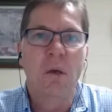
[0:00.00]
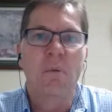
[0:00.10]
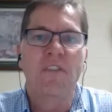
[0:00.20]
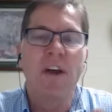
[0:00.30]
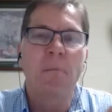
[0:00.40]

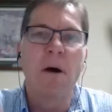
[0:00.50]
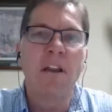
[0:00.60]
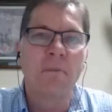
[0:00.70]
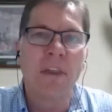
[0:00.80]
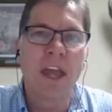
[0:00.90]
But if I
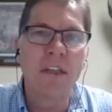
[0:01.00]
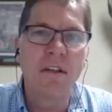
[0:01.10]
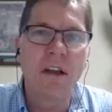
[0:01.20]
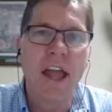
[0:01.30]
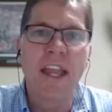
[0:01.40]
bundle them
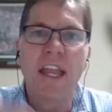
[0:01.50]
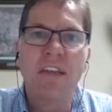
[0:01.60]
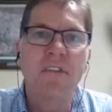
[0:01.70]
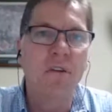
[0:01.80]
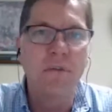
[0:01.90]
together, I can
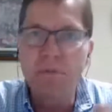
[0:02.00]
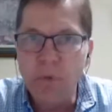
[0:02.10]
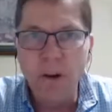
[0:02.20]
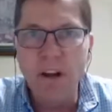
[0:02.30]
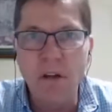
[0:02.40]
give you
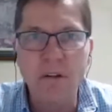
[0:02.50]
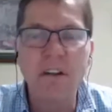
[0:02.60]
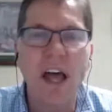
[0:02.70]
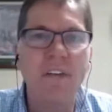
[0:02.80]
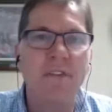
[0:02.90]
$20
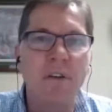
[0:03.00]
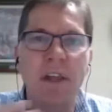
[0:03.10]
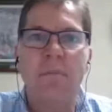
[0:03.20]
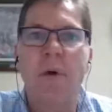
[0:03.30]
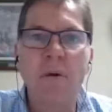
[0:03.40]
off. You can
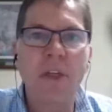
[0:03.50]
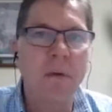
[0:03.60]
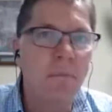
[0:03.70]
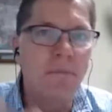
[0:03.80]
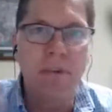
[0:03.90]
get both
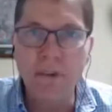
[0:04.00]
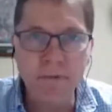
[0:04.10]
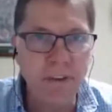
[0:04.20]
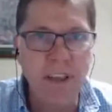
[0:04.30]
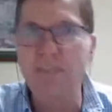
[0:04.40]
of them for
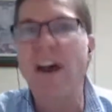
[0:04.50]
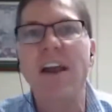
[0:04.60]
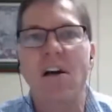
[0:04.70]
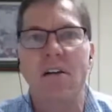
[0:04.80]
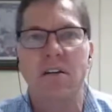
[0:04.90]

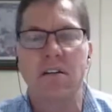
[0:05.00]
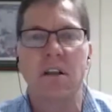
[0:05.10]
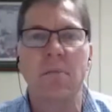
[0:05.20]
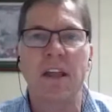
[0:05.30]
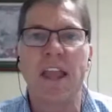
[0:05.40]
$55 or
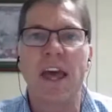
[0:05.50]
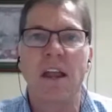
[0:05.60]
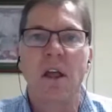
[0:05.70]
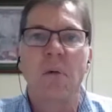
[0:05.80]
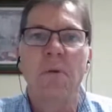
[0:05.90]
something like that.